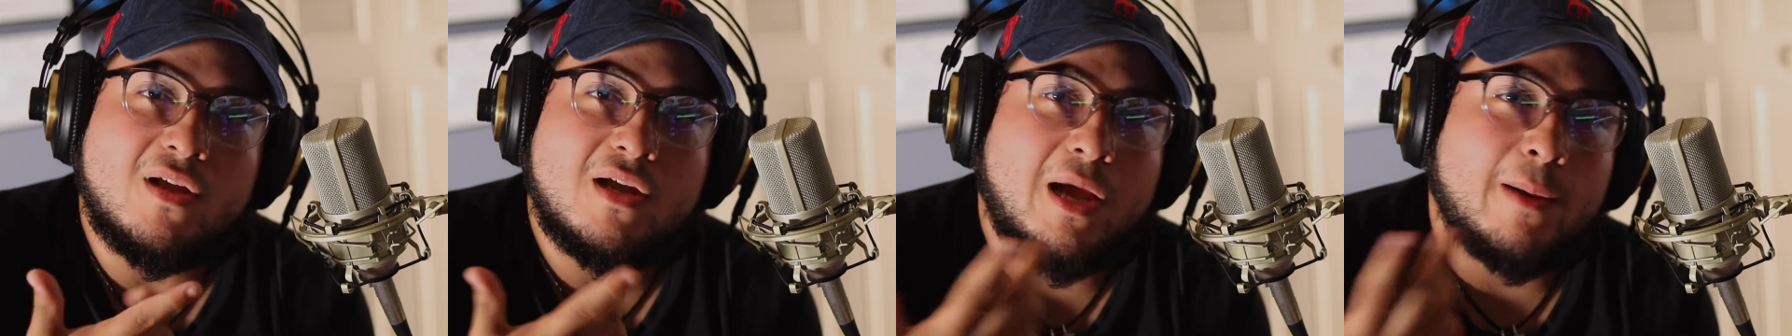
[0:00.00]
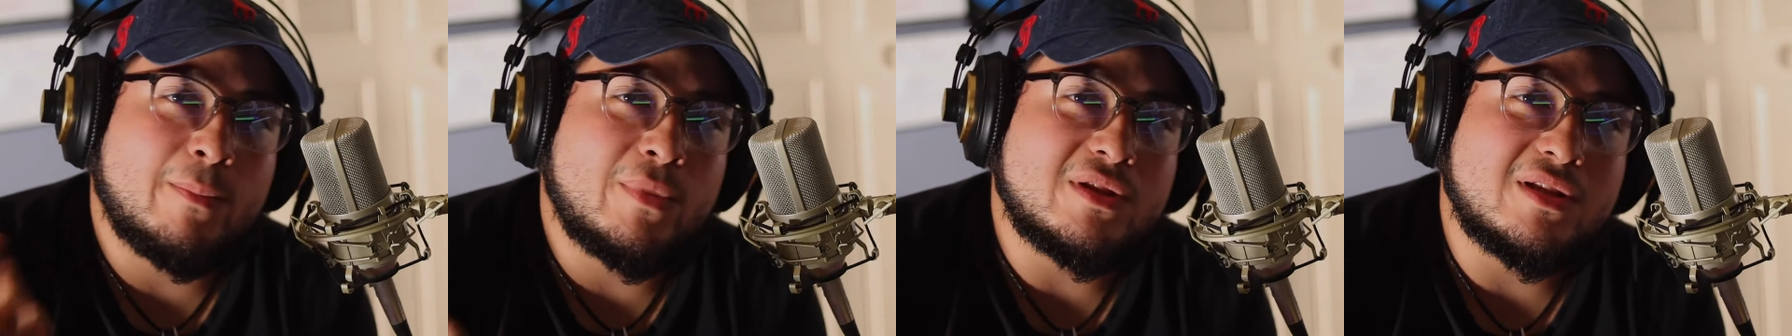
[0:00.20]

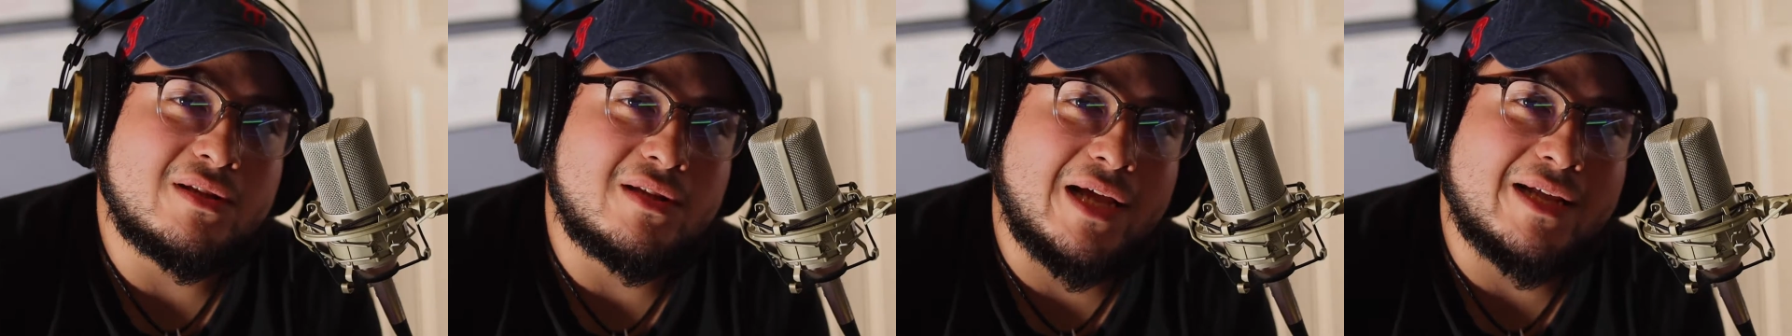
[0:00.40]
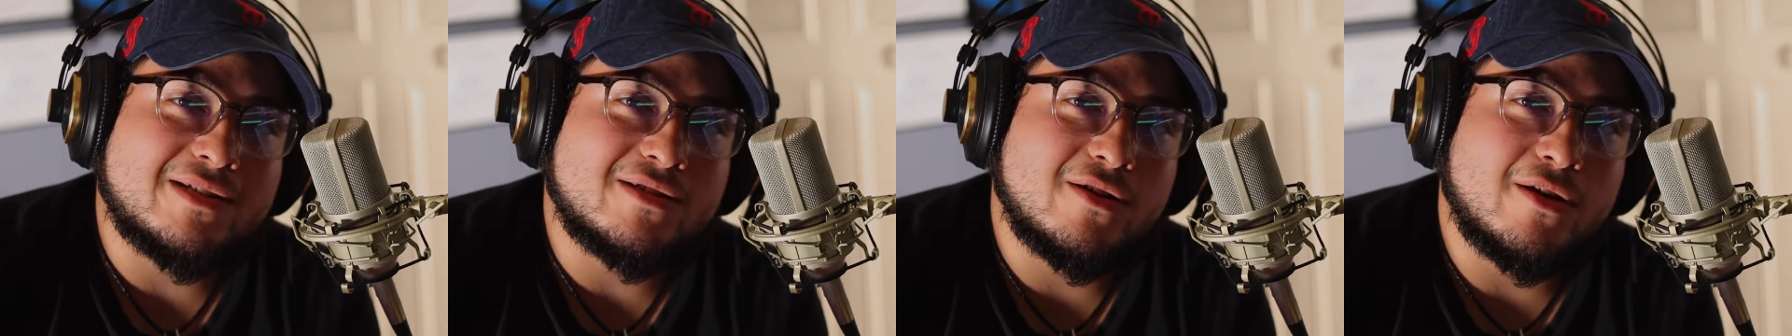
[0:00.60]
I put the
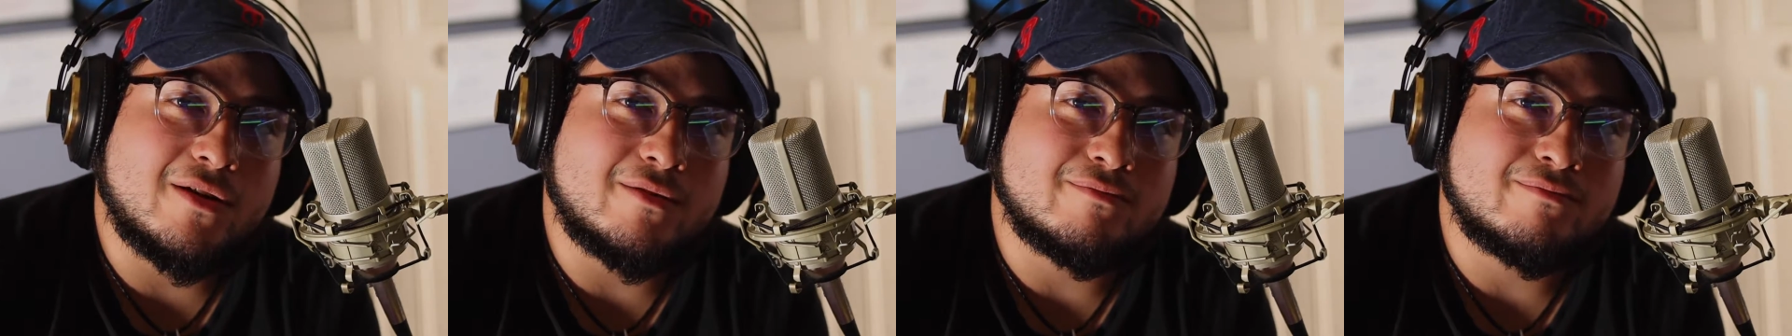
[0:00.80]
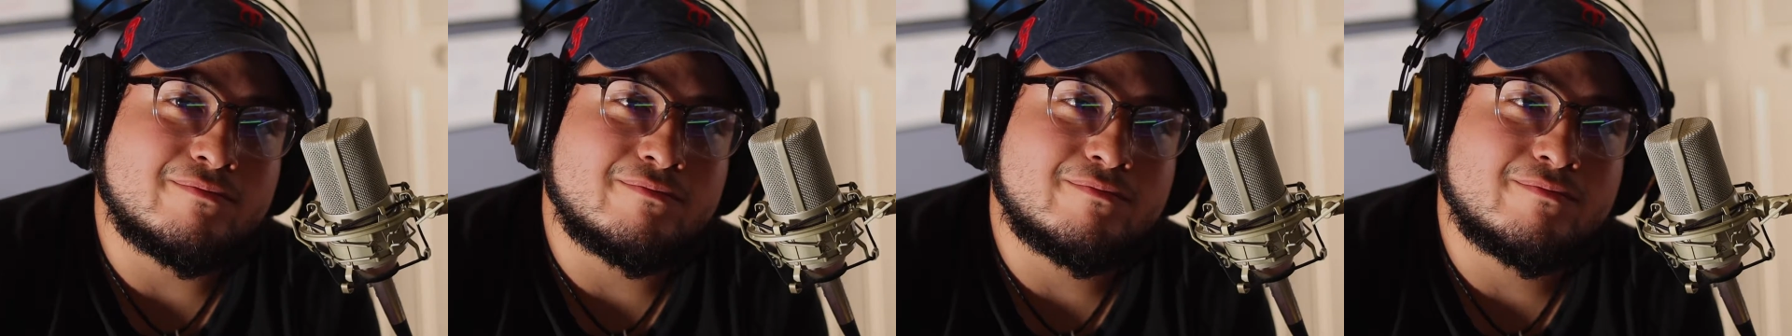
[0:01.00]
lights
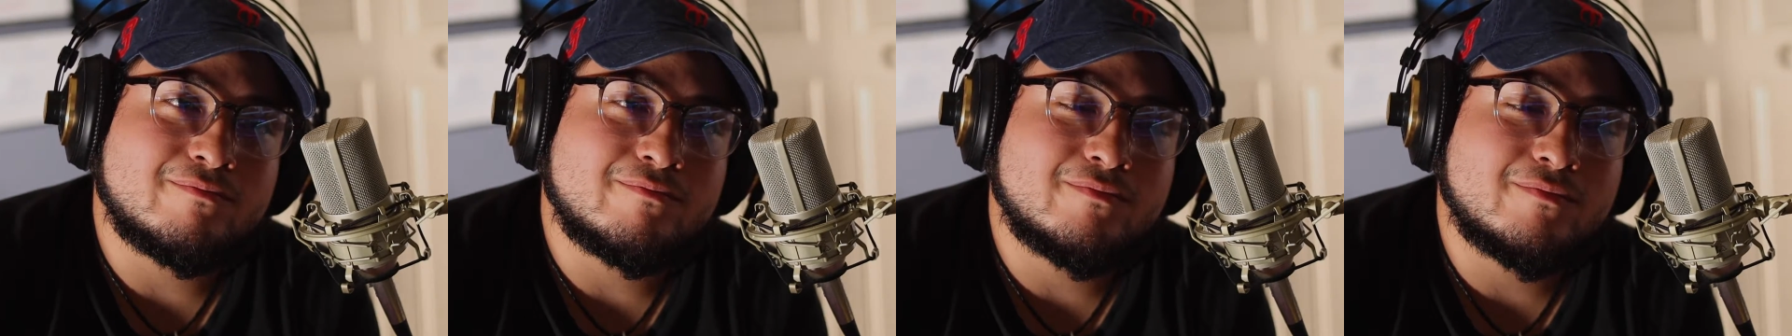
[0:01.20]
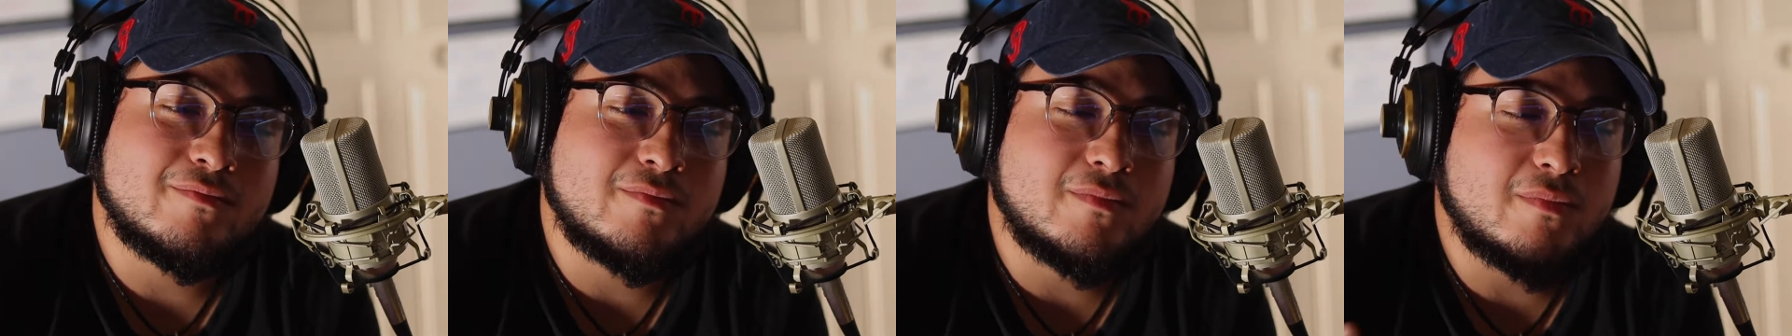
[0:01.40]
on.
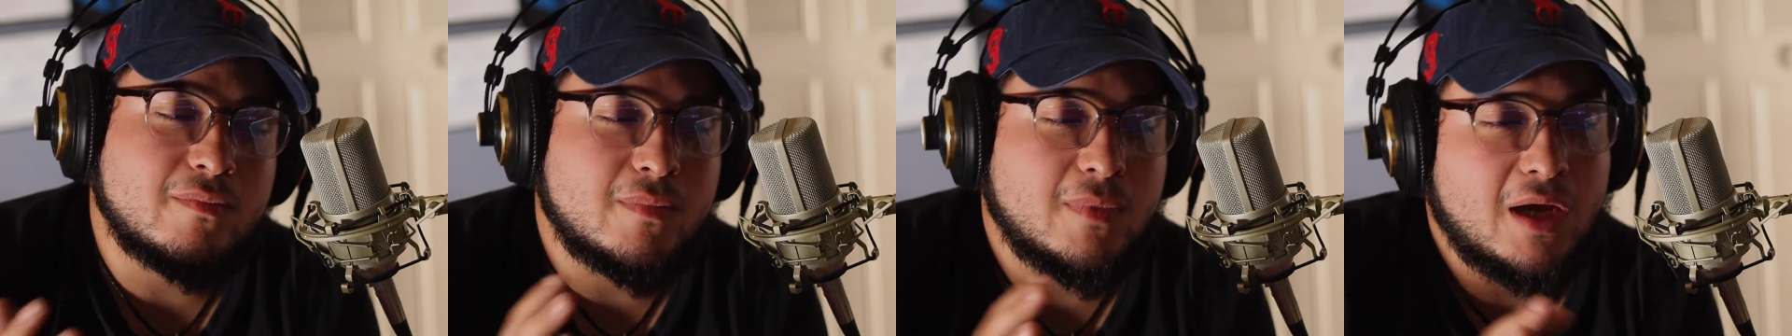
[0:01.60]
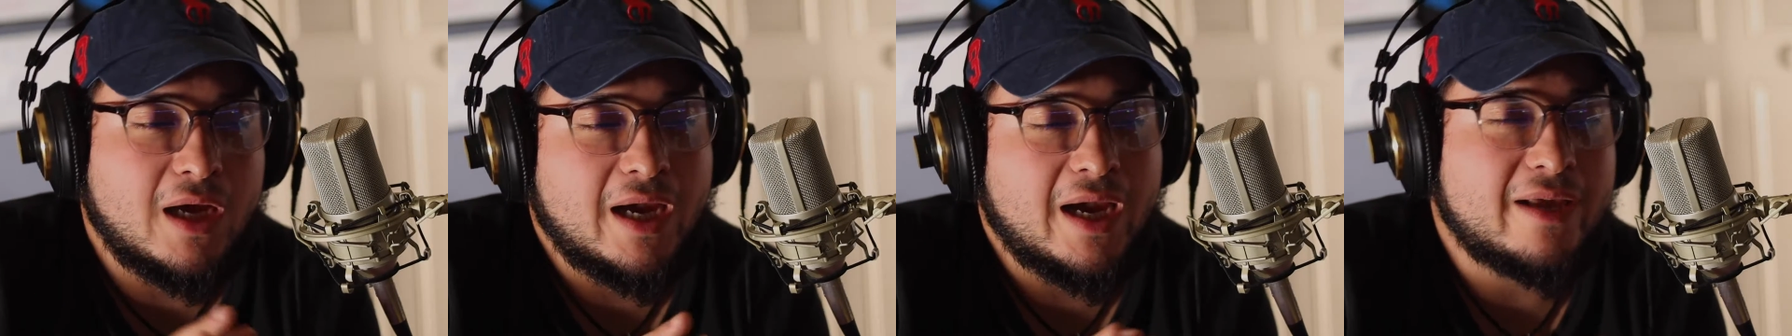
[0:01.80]
I